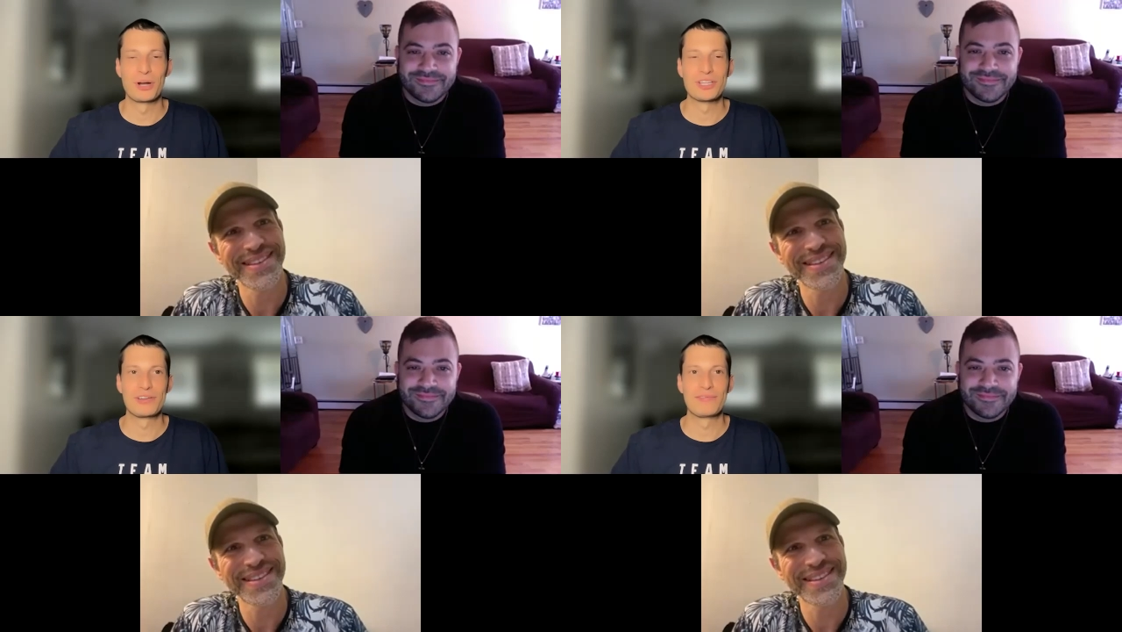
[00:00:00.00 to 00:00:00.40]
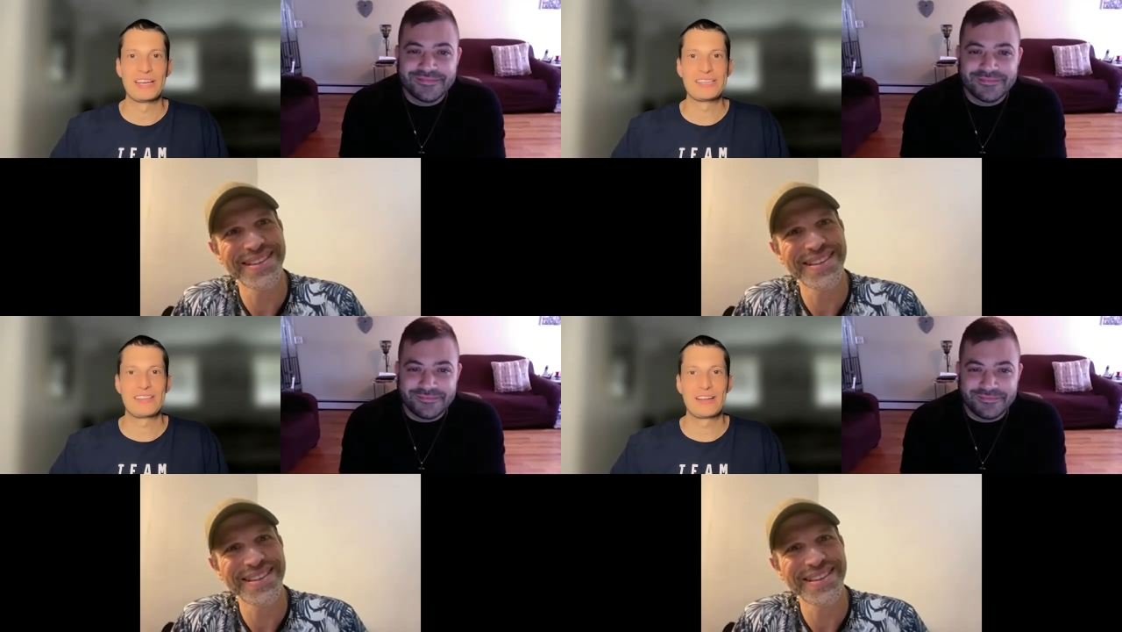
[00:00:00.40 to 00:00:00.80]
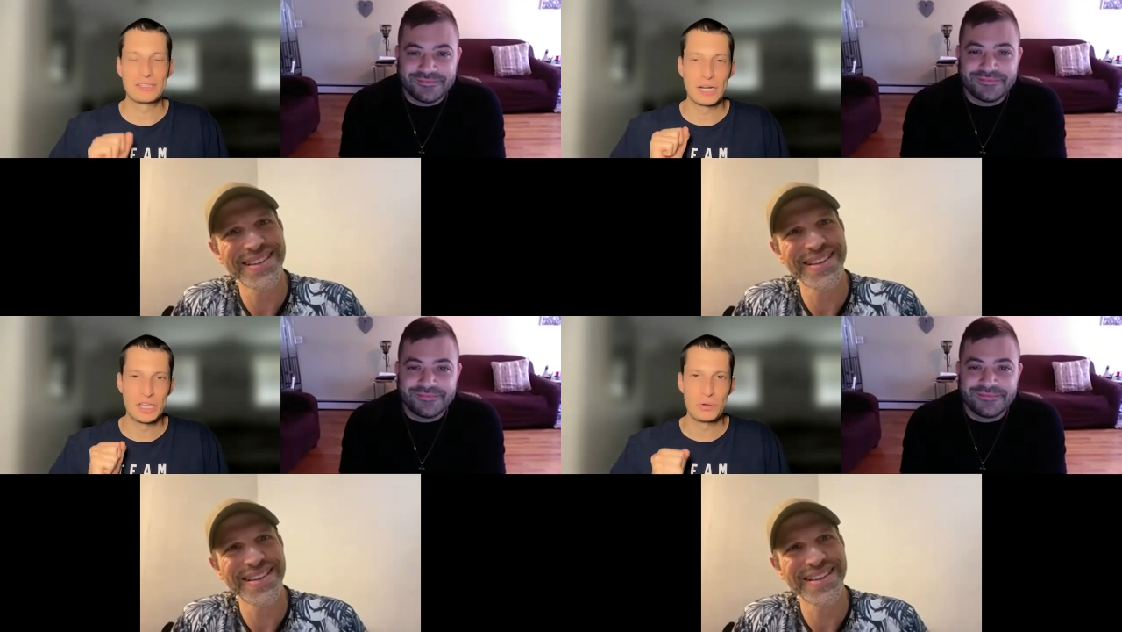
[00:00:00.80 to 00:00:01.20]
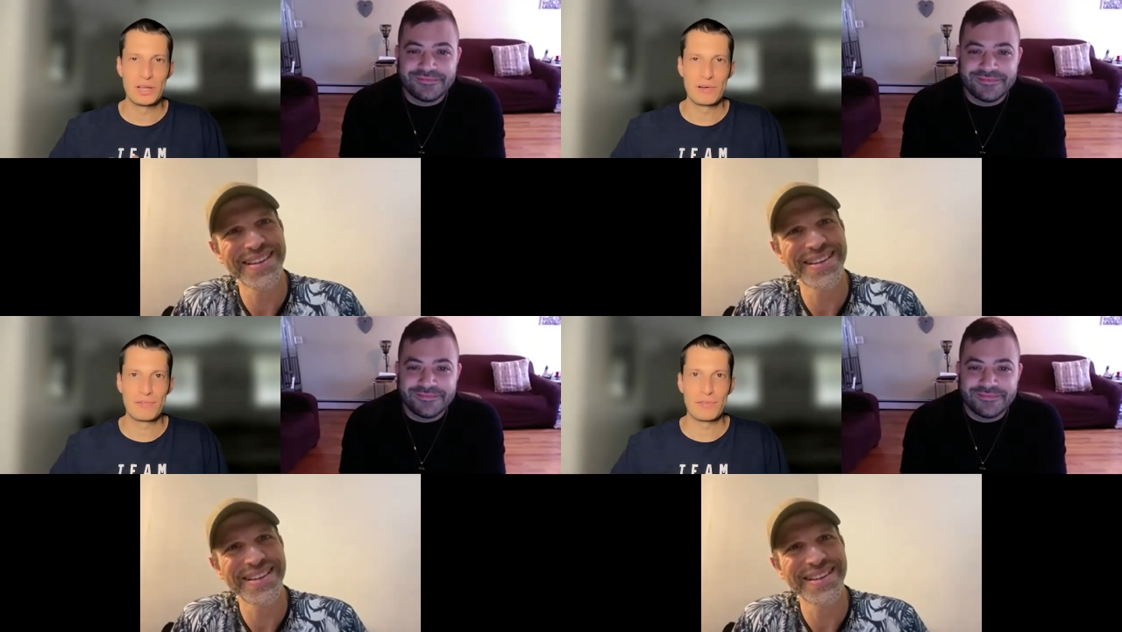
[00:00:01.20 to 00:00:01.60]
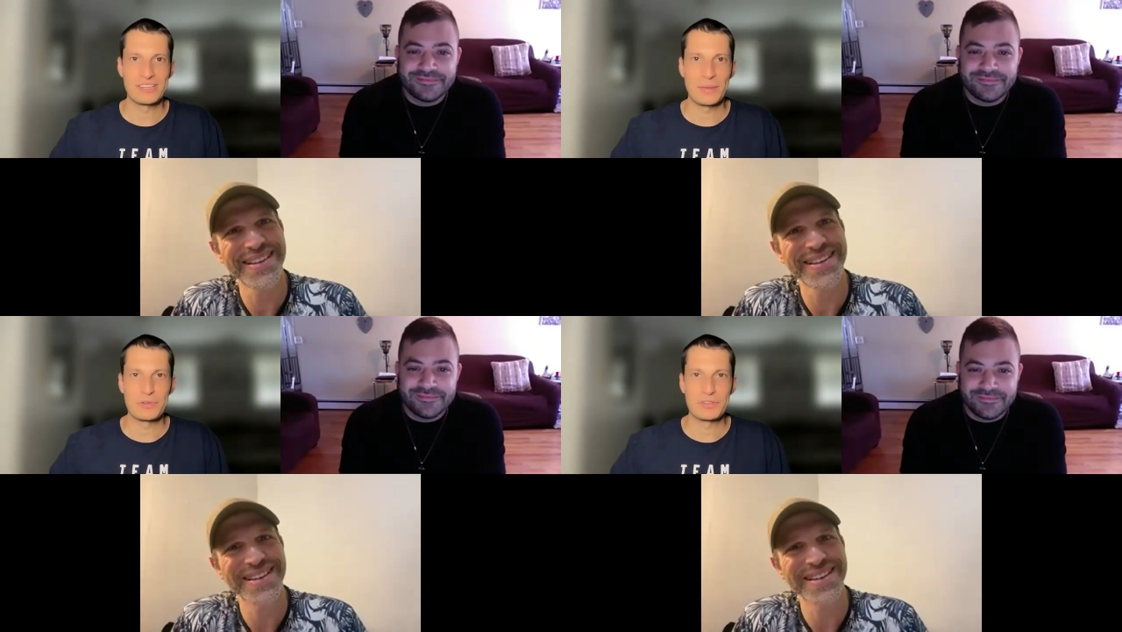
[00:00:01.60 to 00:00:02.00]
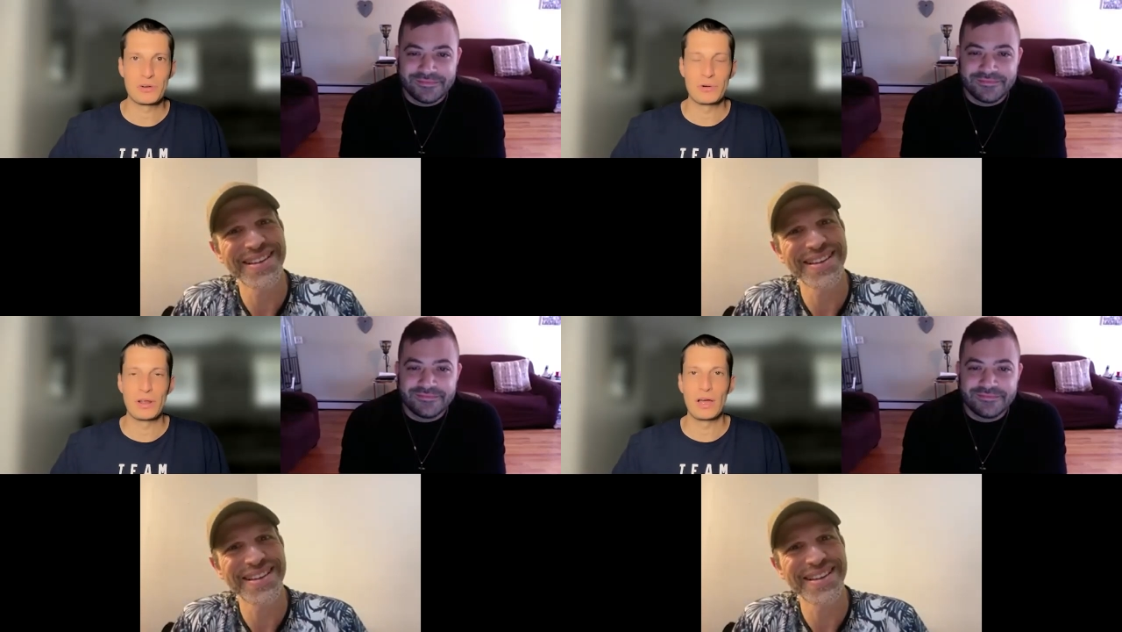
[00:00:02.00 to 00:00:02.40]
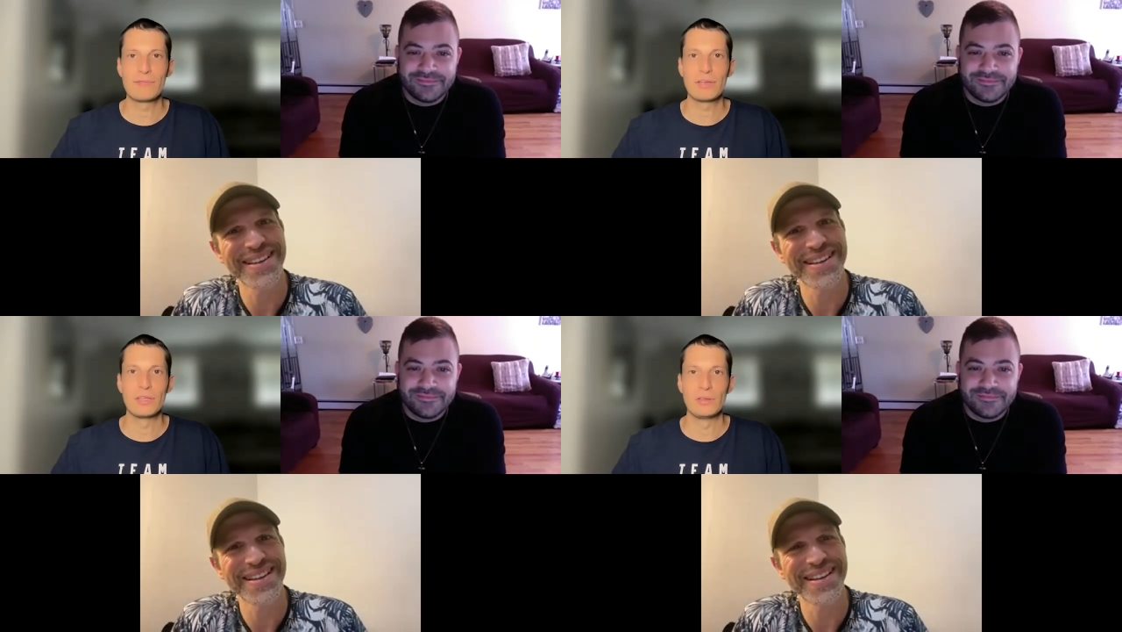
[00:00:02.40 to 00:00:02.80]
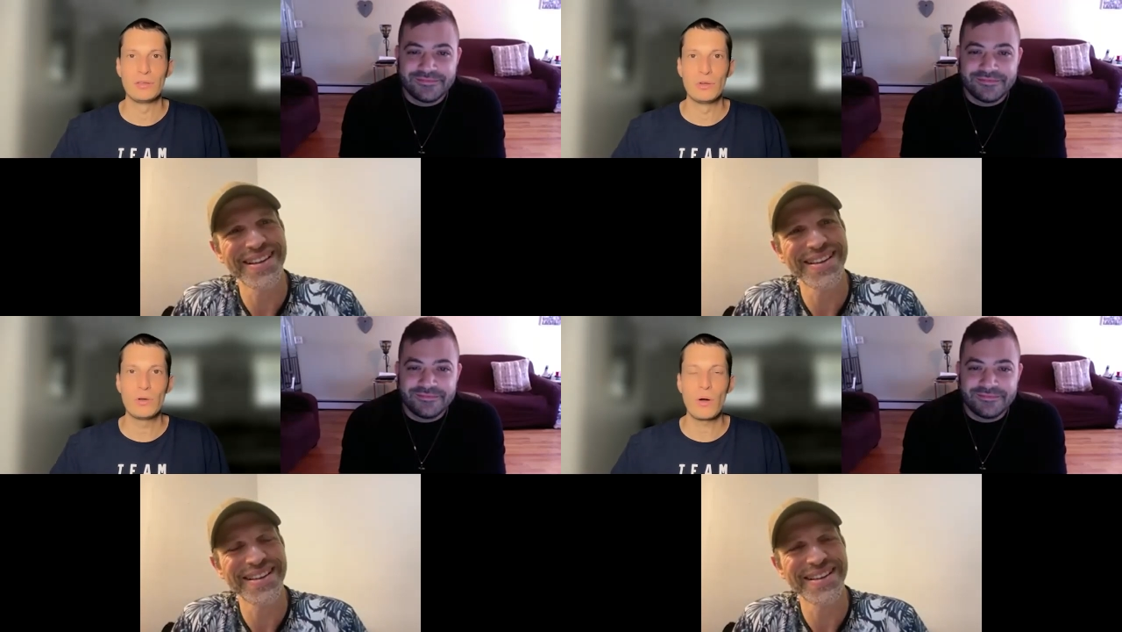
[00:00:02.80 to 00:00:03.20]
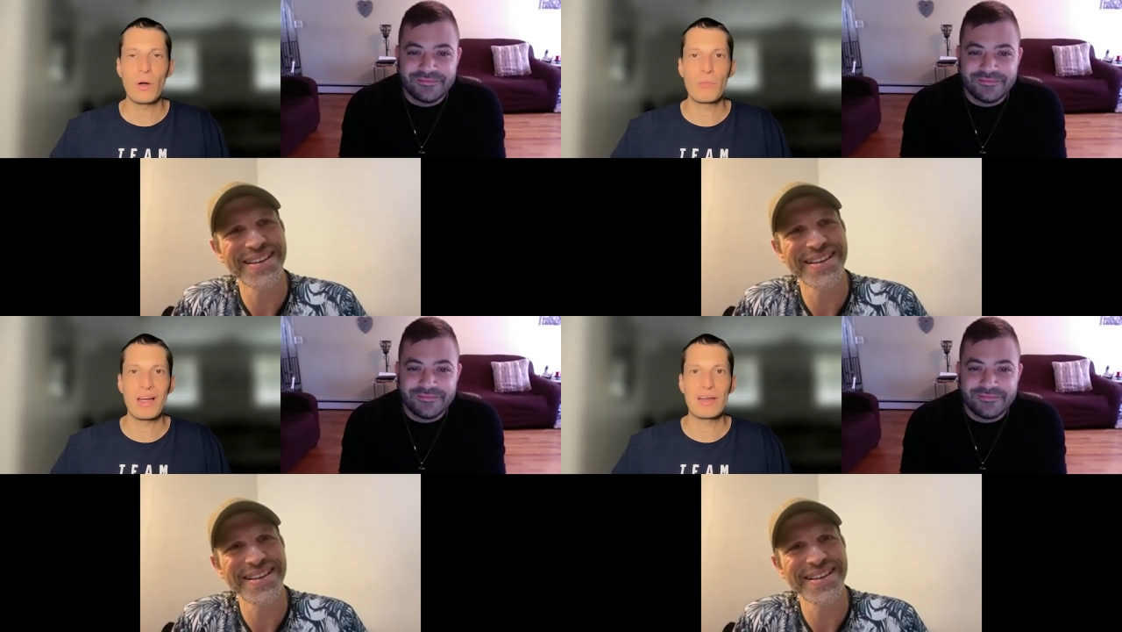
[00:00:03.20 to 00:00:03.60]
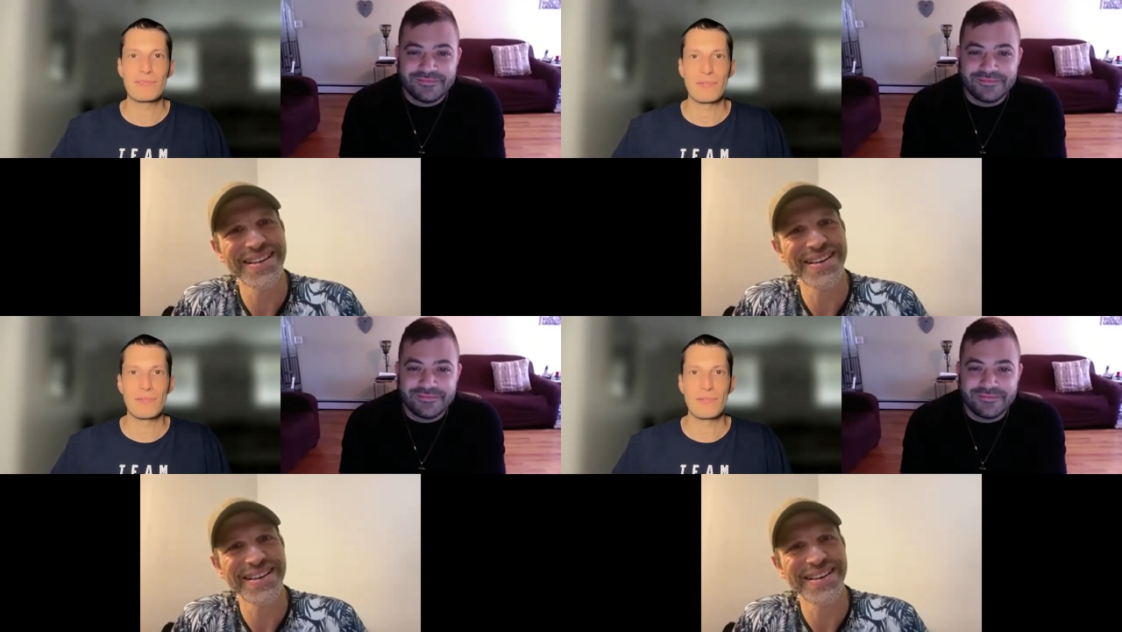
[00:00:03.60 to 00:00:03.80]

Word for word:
Speaker 1: words of advice there. That's going to do it here for this episode of You Know I'm Right.